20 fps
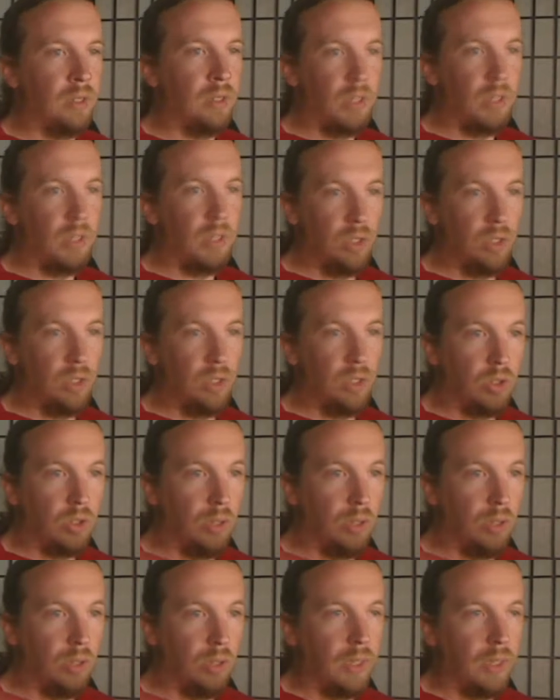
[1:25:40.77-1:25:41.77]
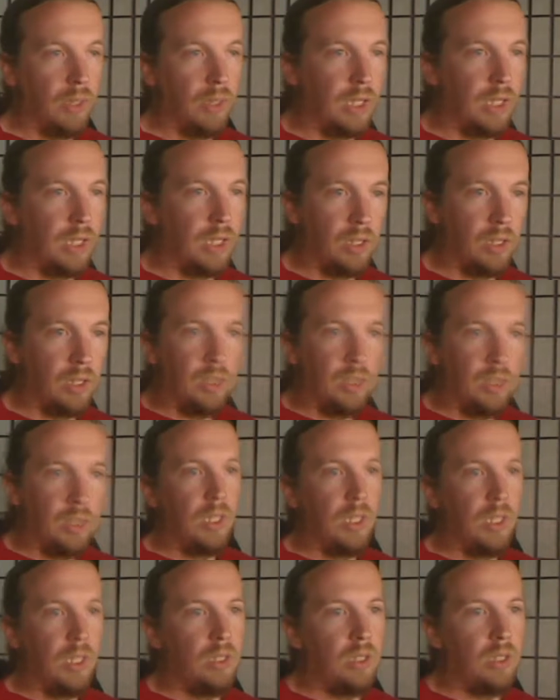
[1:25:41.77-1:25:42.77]
you can grow them out there
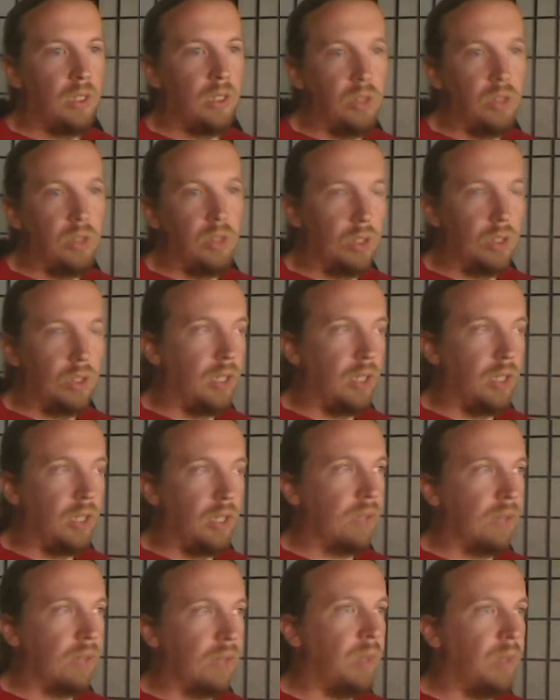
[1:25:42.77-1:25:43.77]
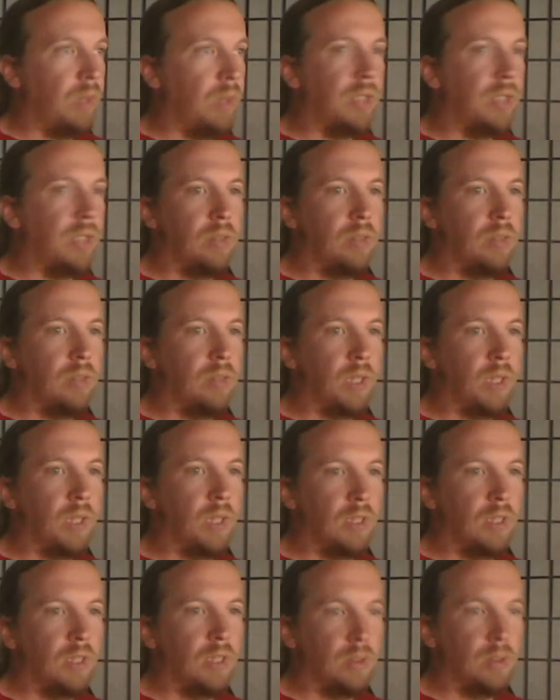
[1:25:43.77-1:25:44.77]
and you can still have some medicine
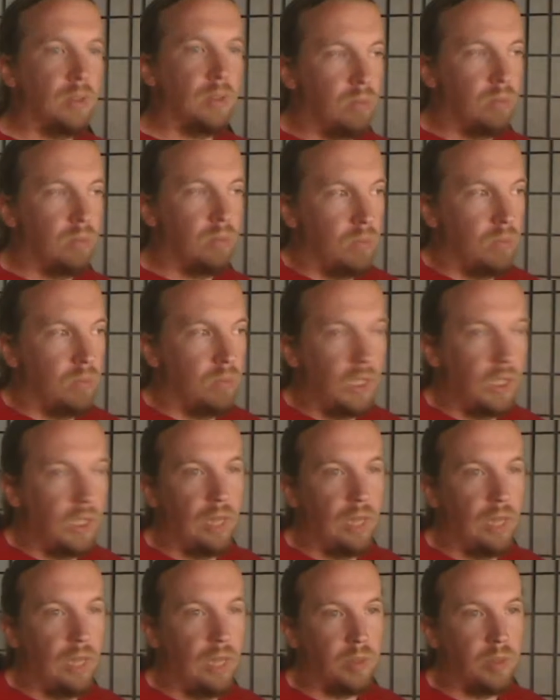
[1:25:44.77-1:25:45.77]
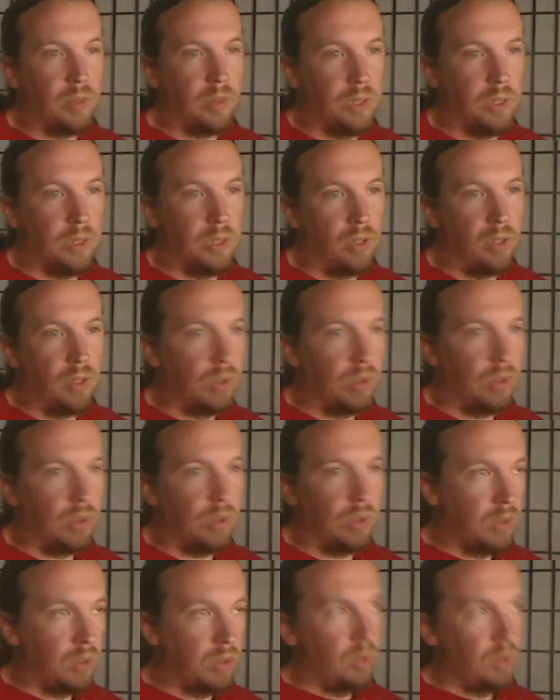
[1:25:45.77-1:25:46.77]
because you didn't have a spot to grow.
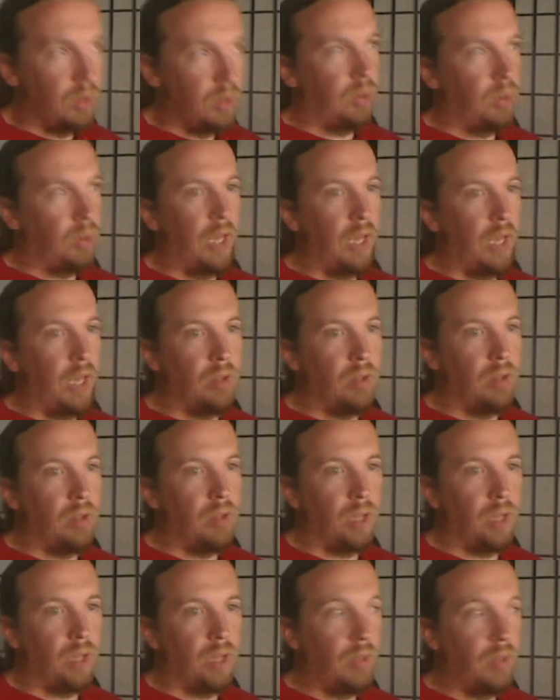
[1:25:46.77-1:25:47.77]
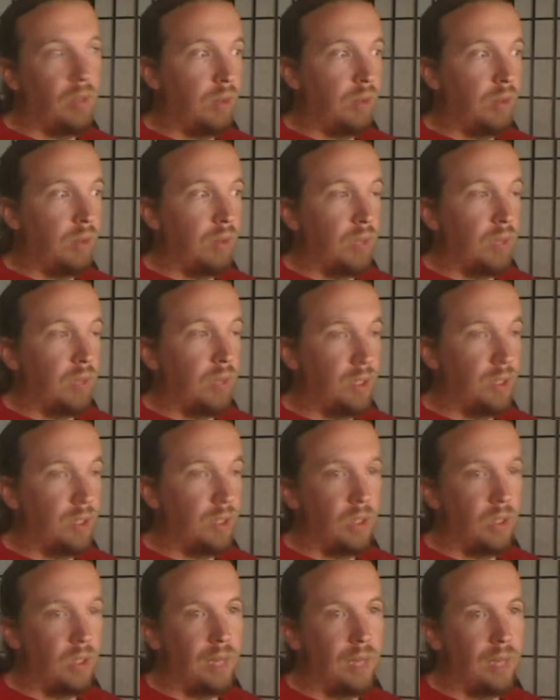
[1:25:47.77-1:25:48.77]
Well, now even if I wanted to
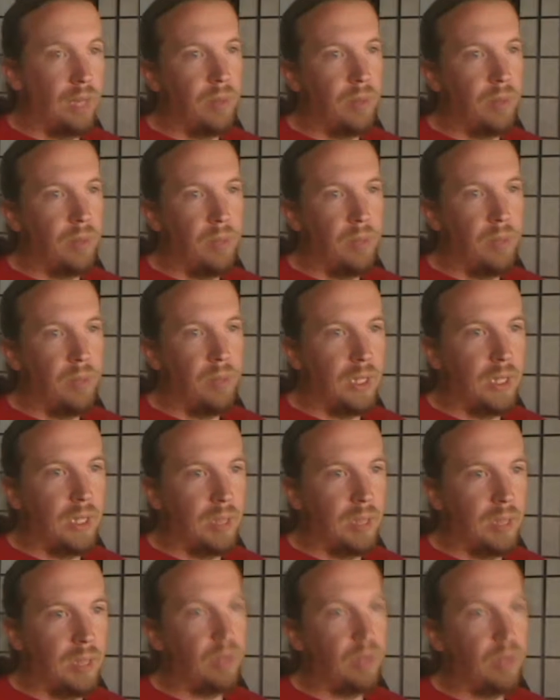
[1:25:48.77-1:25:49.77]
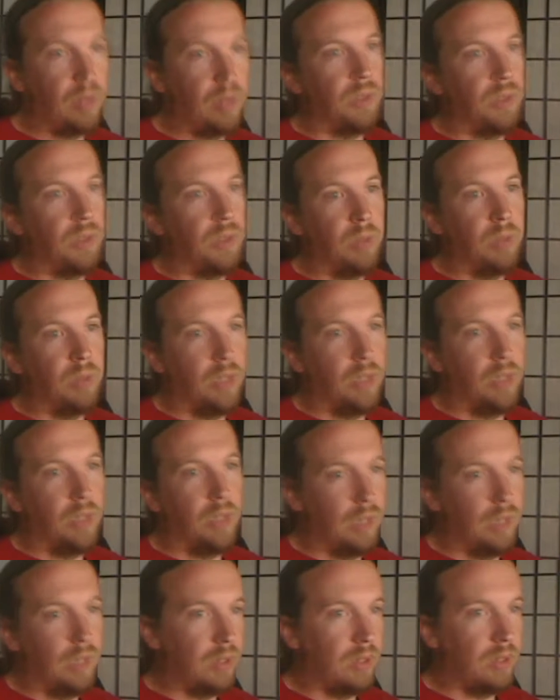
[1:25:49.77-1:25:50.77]
do that for my buddy, that means once a month I
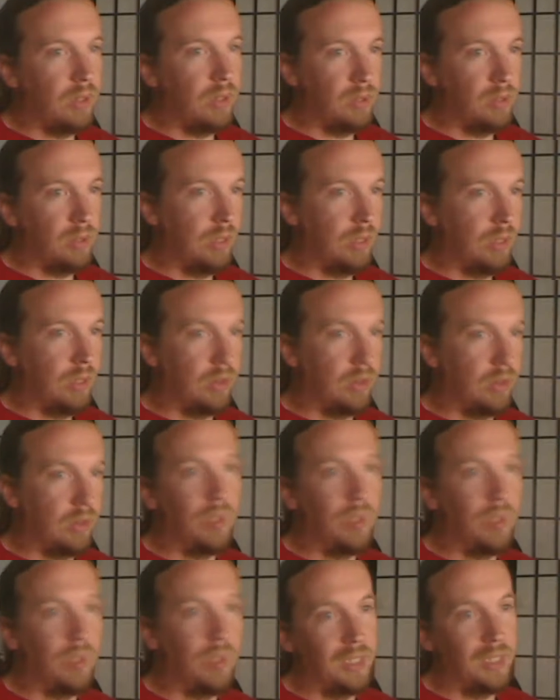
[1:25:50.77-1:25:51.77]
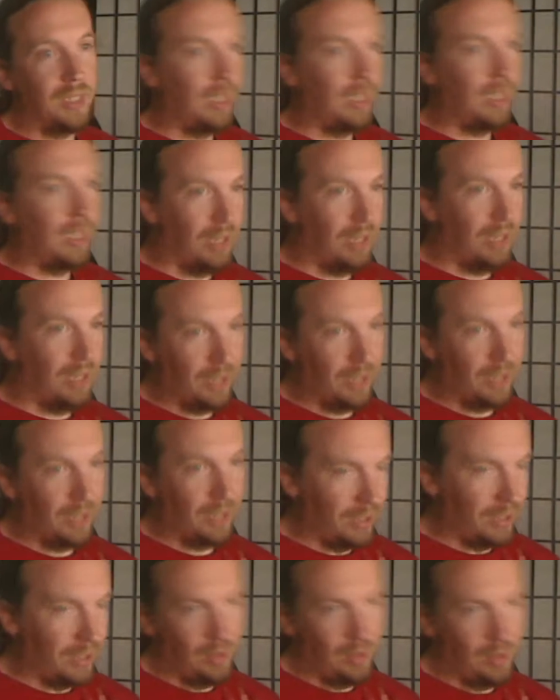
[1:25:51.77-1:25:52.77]
have to, somebody's got to go out there
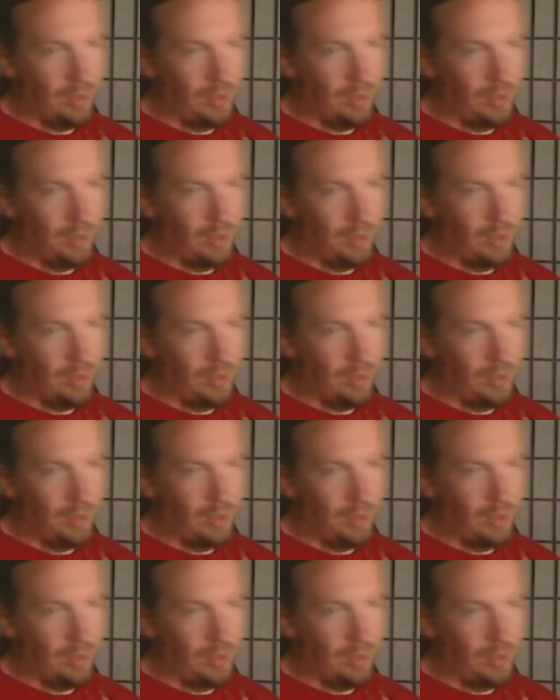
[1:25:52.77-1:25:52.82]
and